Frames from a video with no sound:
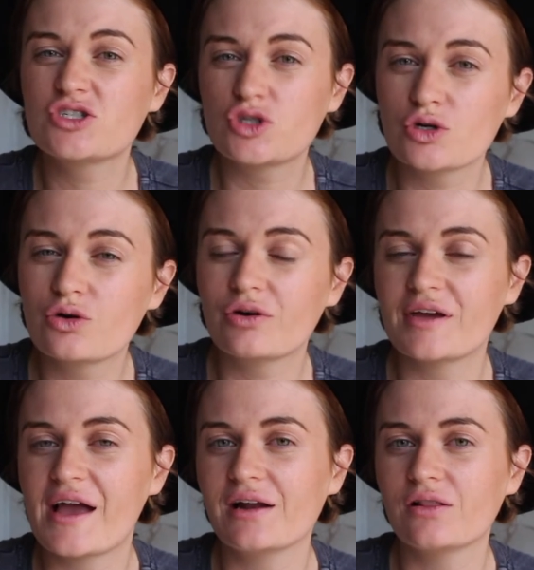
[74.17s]
do
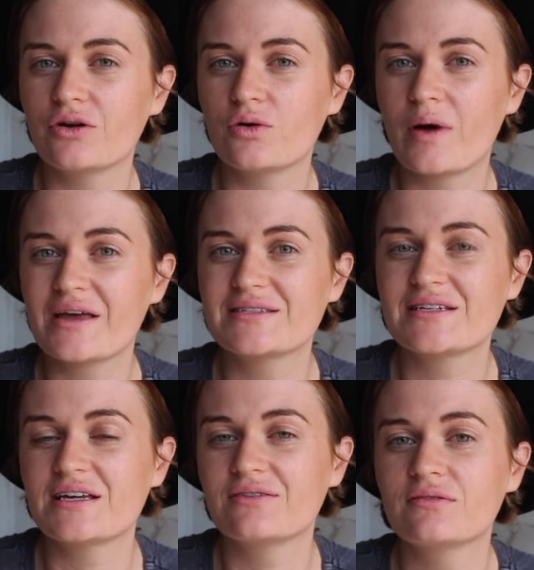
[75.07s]
create a lot of
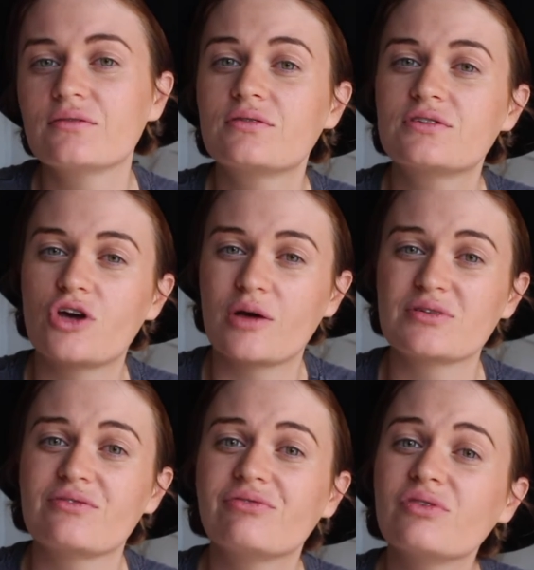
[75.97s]
waste in terms
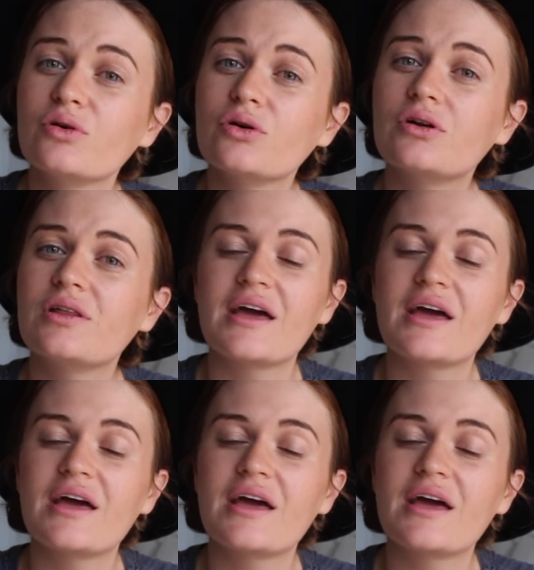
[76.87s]
of food.